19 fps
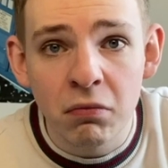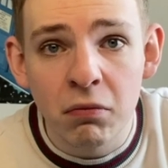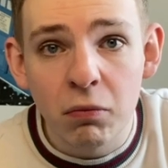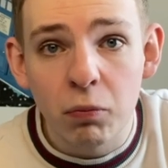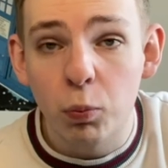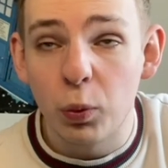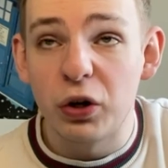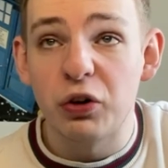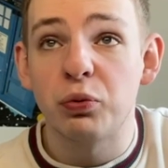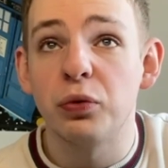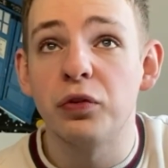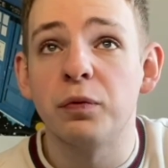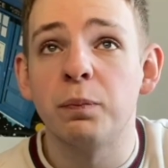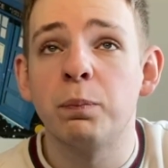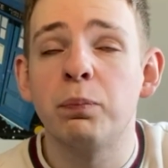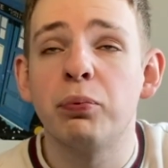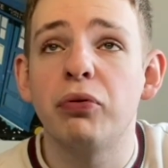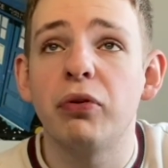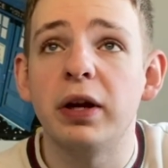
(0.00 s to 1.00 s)
which was
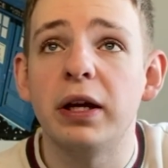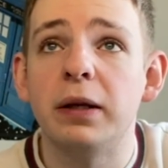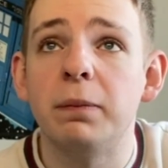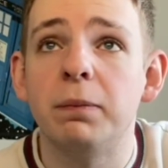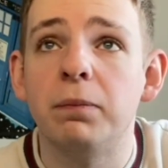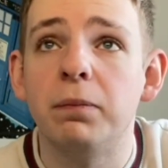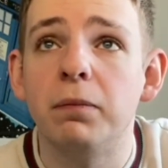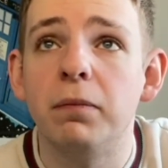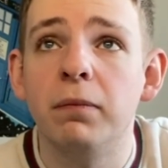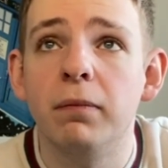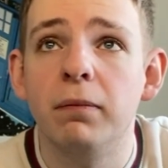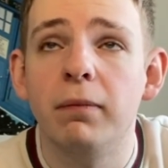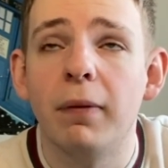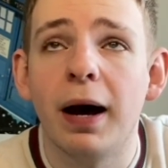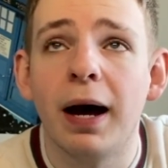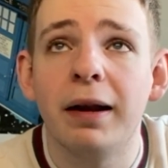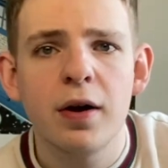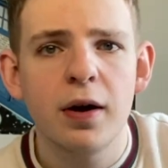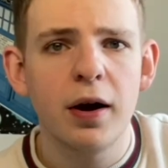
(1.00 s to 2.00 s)
pretty
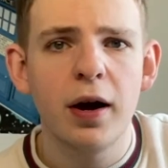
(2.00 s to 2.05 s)
mad.